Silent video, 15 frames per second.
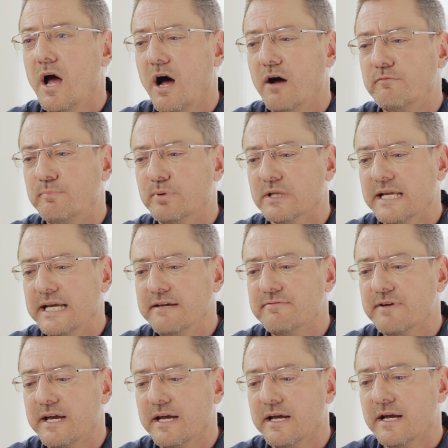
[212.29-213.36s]
of
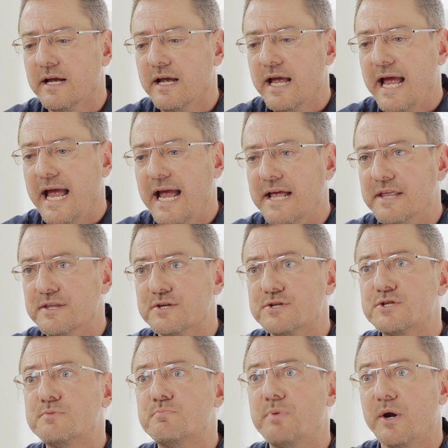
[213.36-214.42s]
believing in the
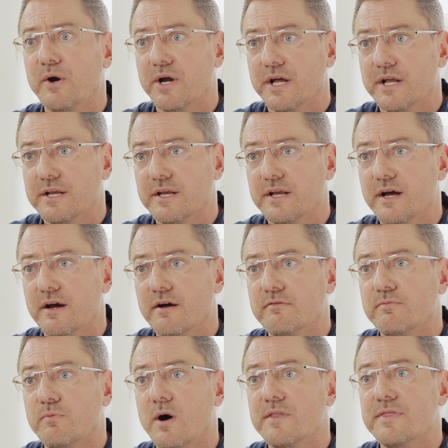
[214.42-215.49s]
spirit
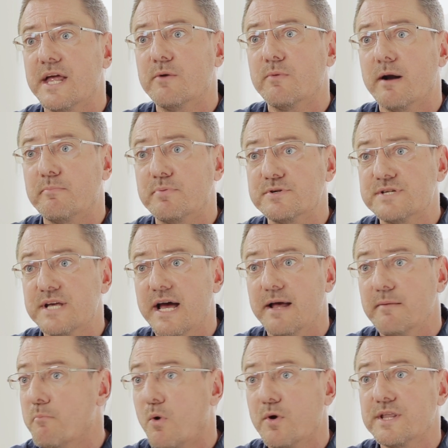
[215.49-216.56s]
of what they
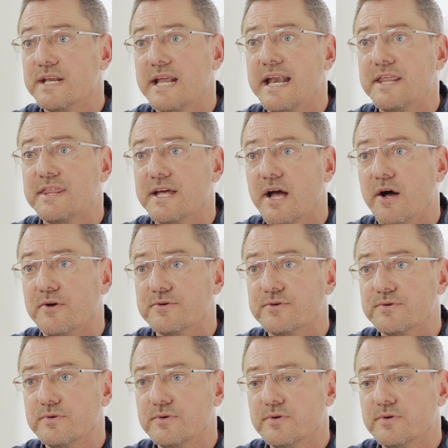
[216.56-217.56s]
represent more than anything else.